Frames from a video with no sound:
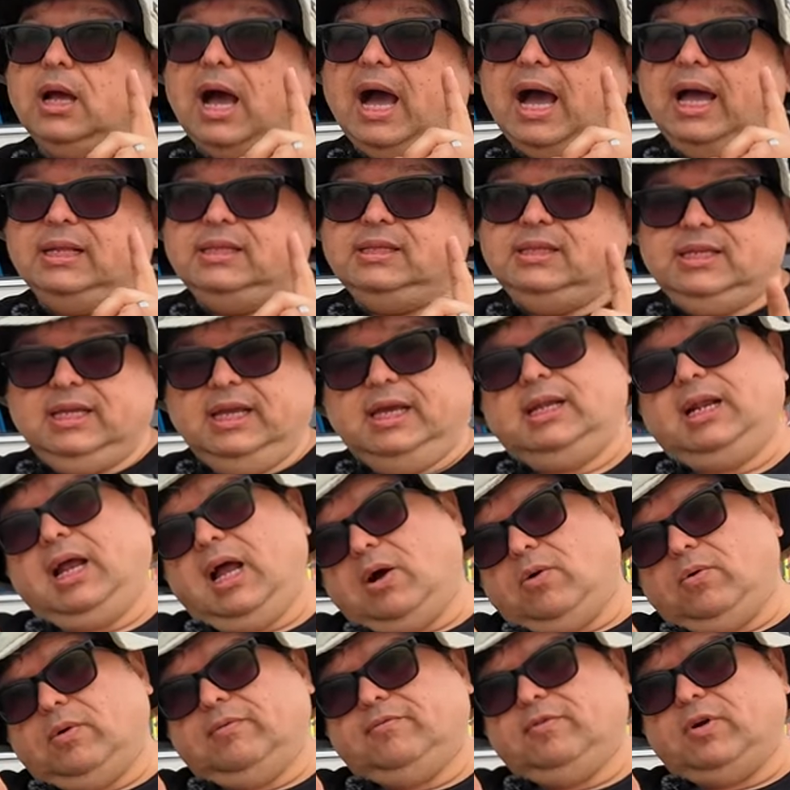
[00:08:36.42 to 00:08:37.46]
I did,
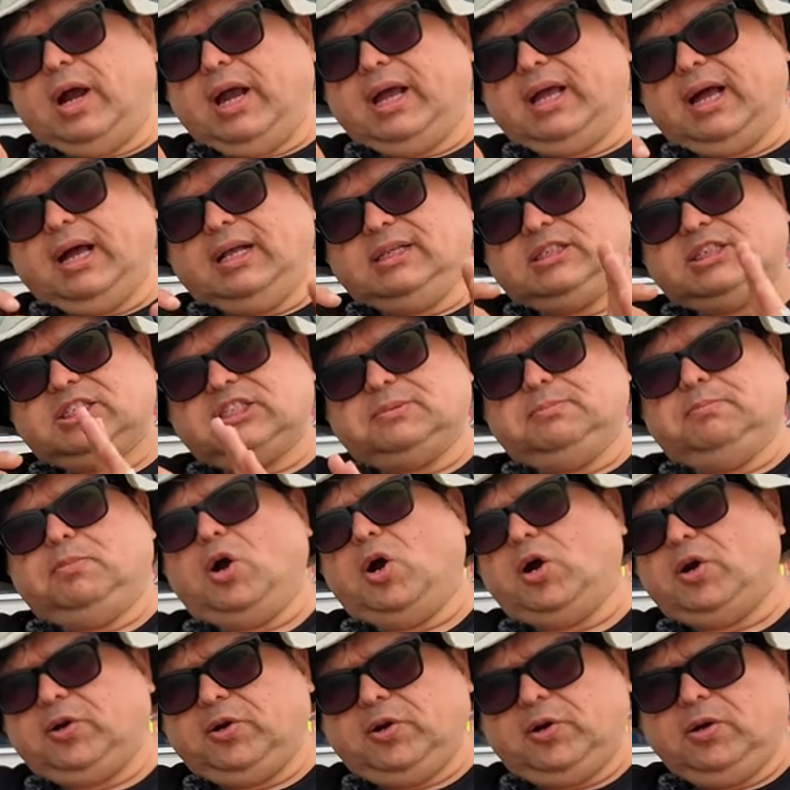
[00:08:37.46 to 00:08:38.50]
however, I got
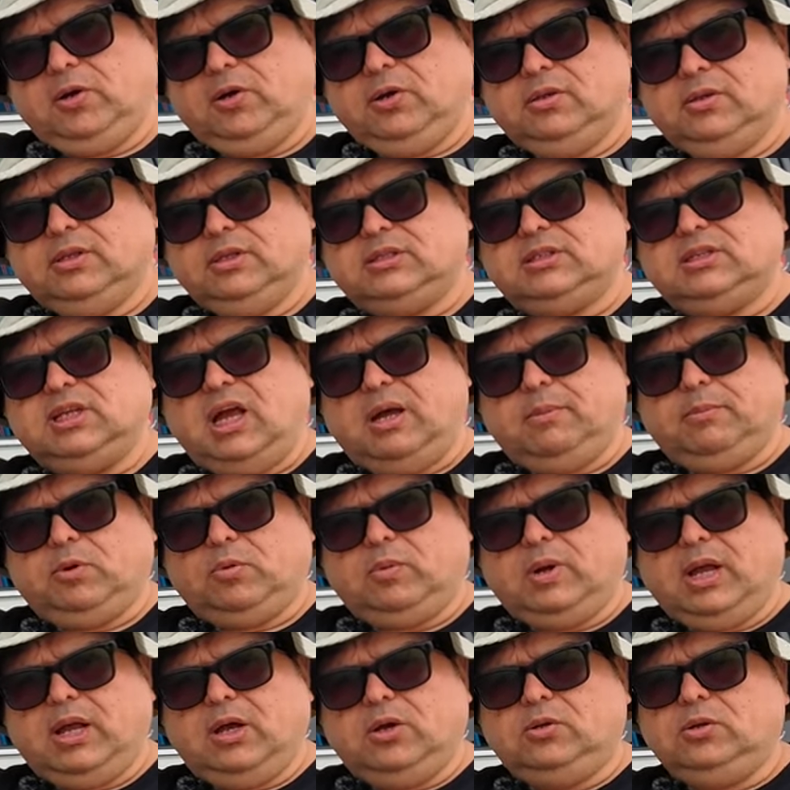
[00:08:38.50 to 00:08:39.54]
smarter this time
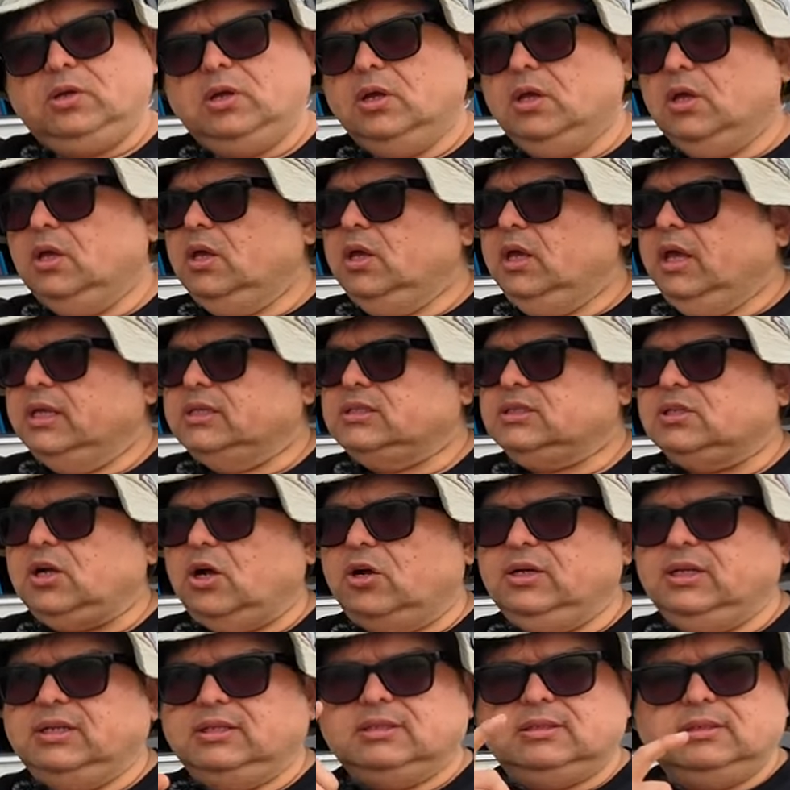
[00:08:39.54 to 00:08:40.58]
around and
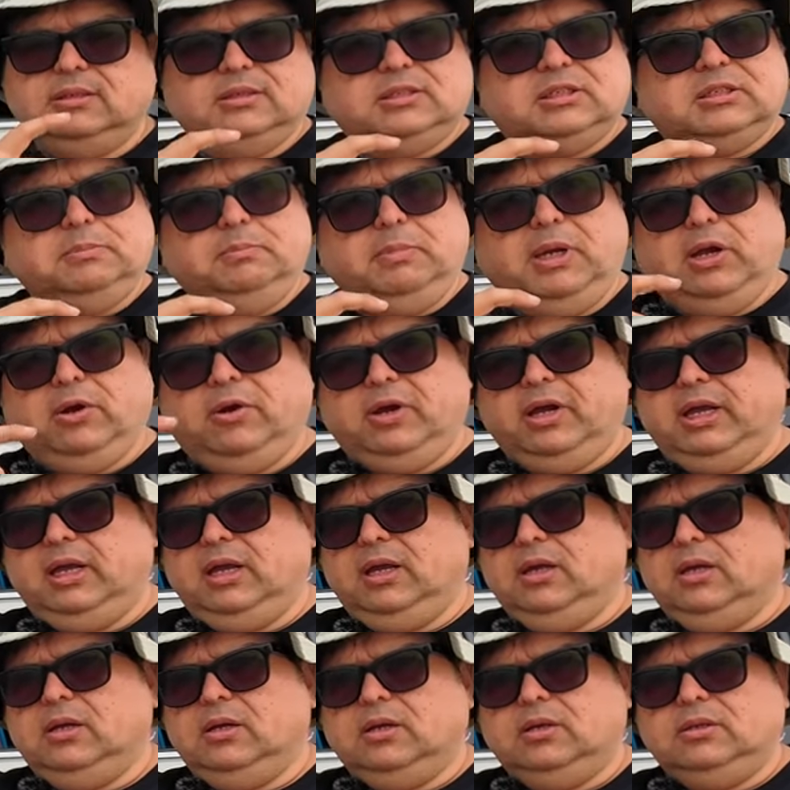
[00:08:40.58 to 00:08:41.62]
started
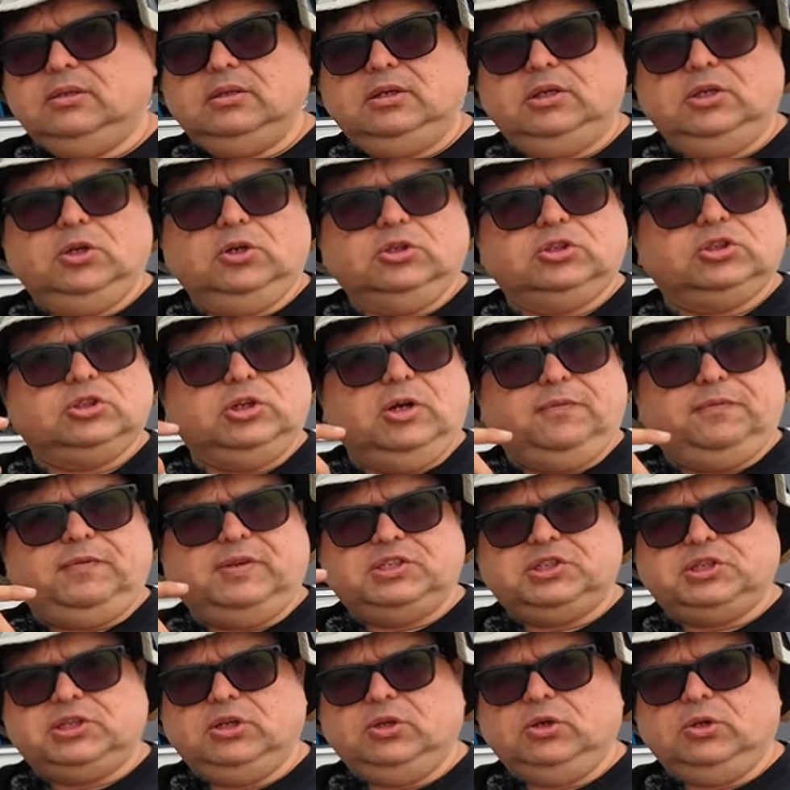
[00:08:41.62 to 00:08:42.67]
smearing, you know,
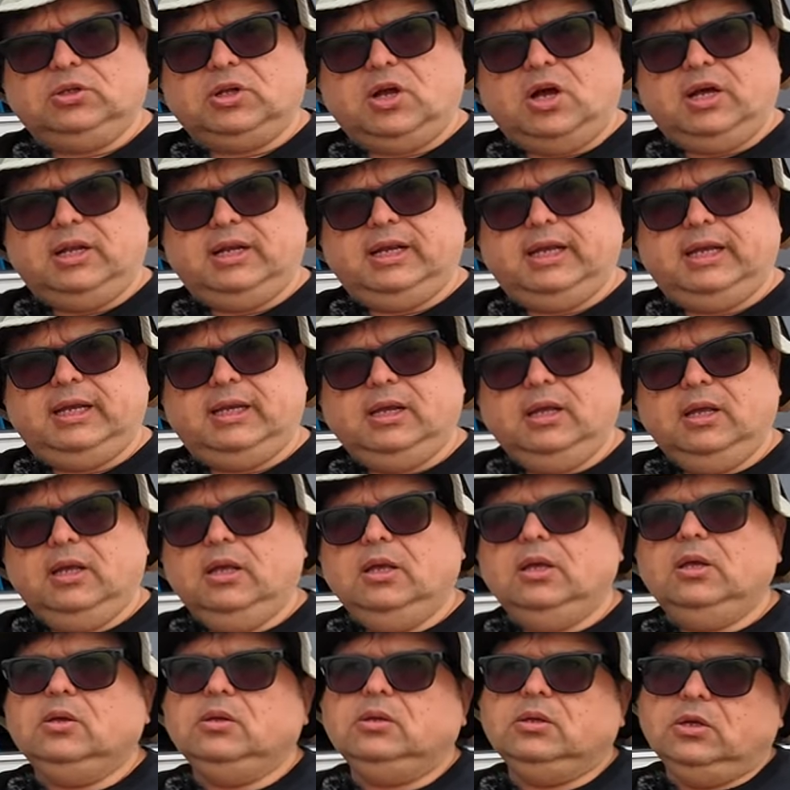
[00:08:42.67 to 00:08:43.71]
surface shield on it,
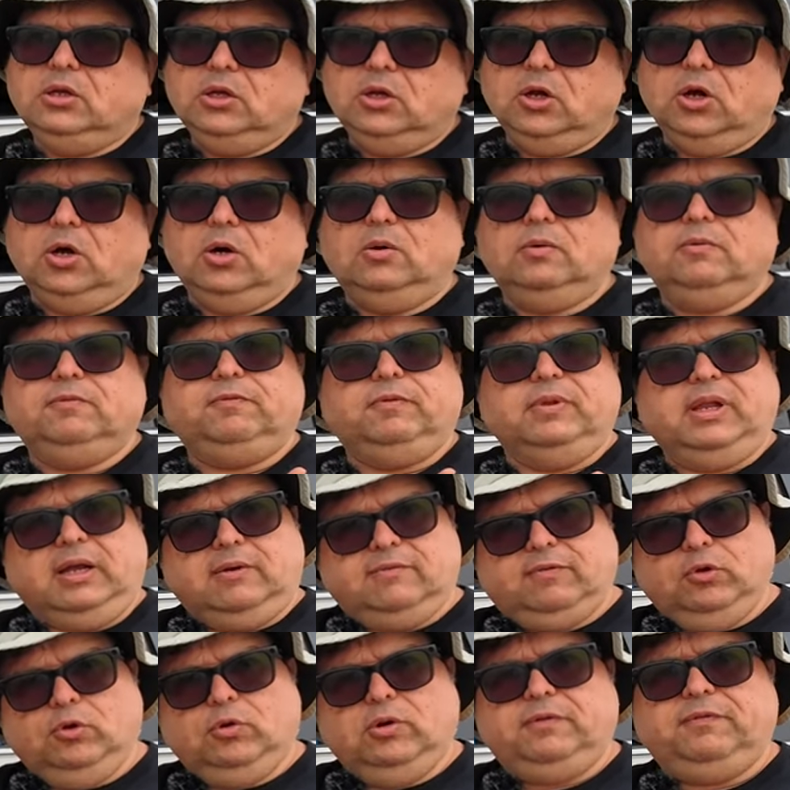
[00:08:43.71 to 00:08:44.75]
you know,
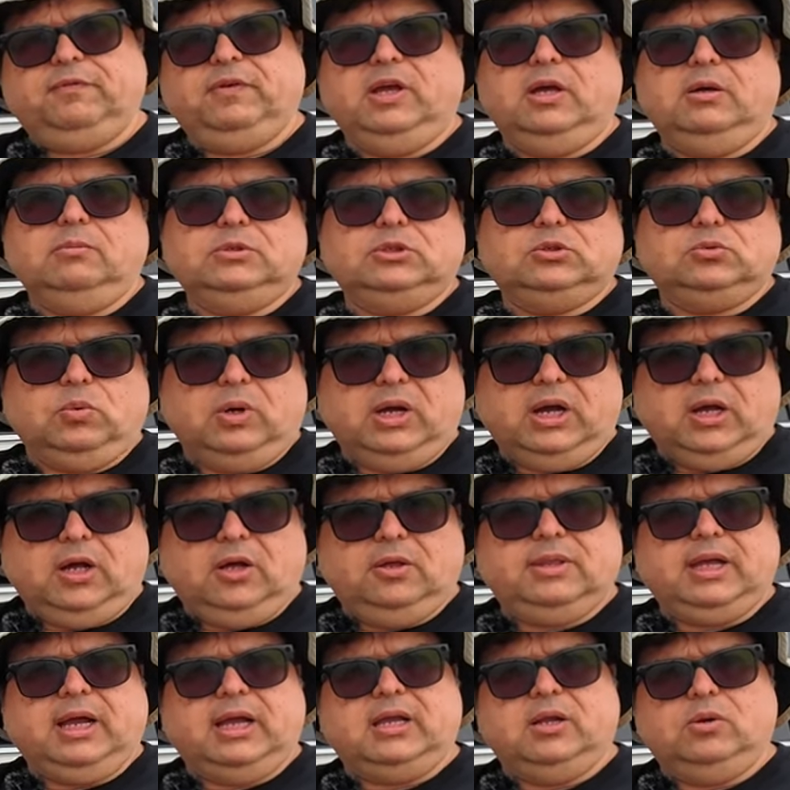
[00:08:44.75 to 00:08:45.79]
like fluid film as
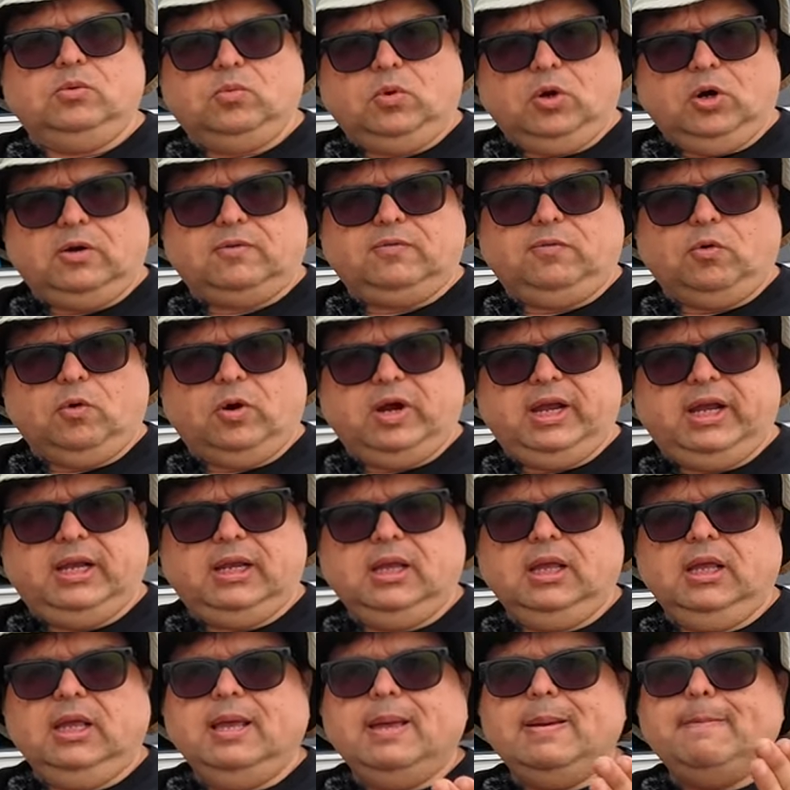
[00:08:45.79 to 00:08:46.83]
well that can work for it.
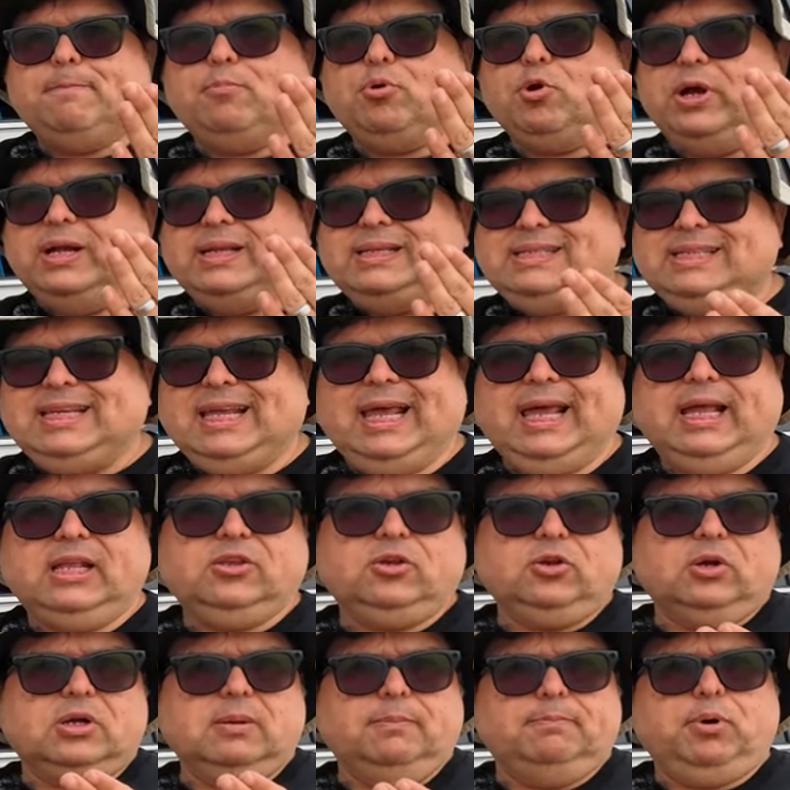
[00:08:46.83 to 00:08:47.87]

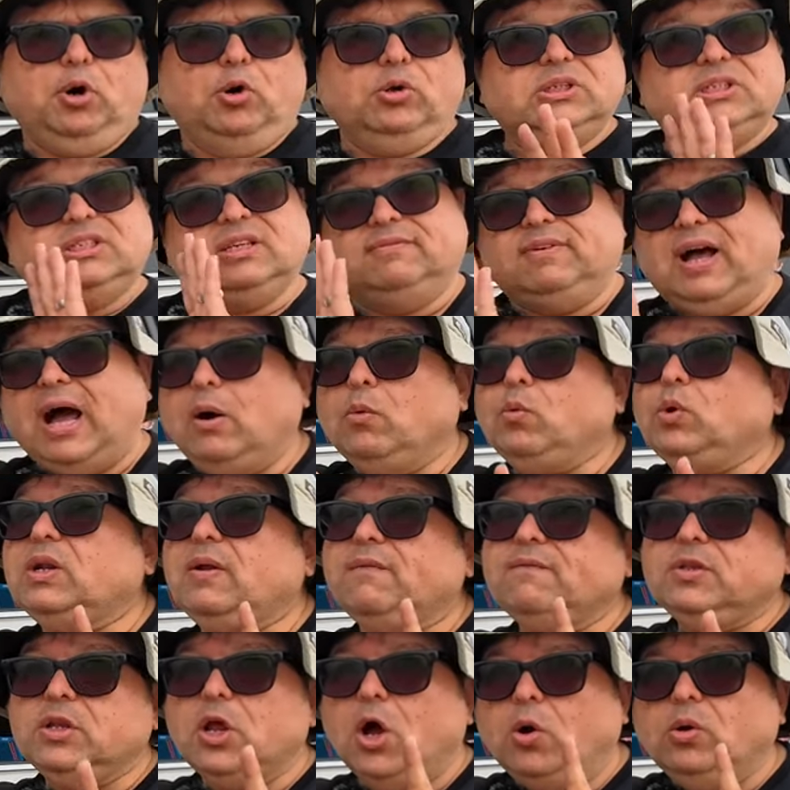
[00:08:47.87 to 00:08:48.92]
Protect your components. If I would
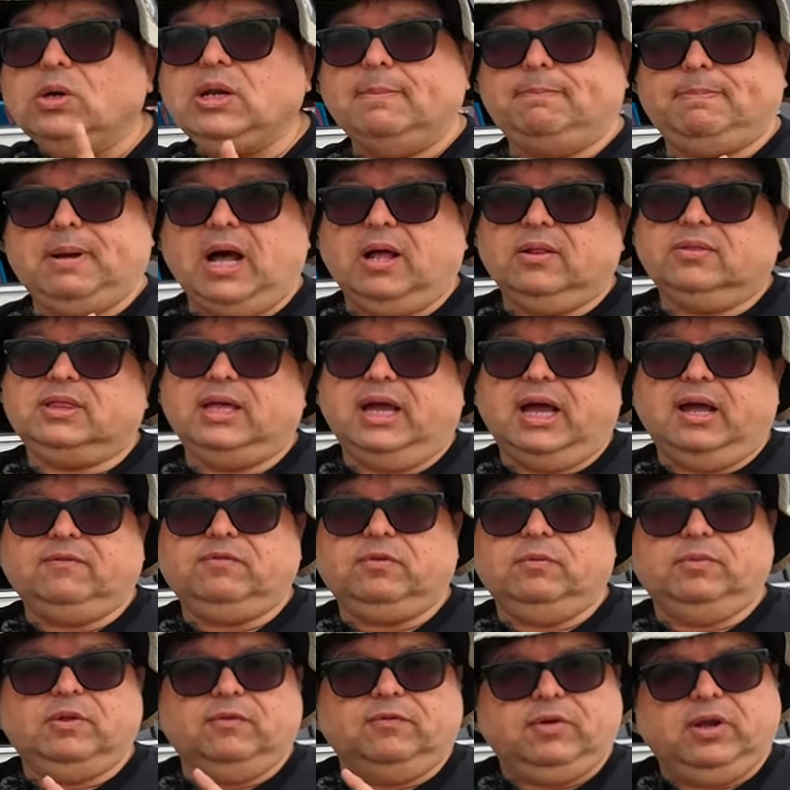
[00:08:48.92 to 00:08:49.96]
have known about that
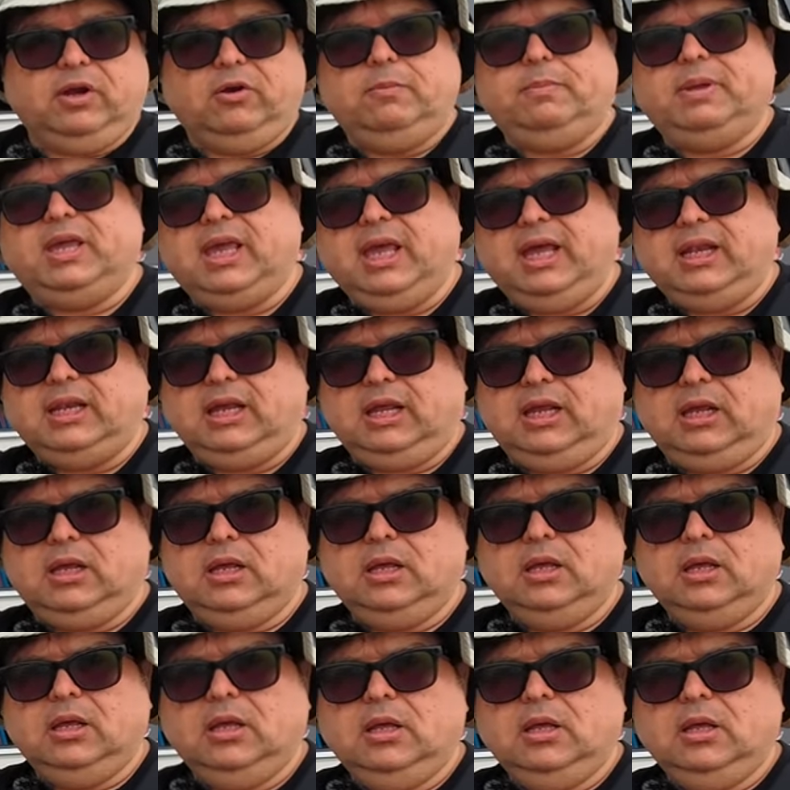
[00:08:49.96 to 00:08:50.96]
from the very beginning,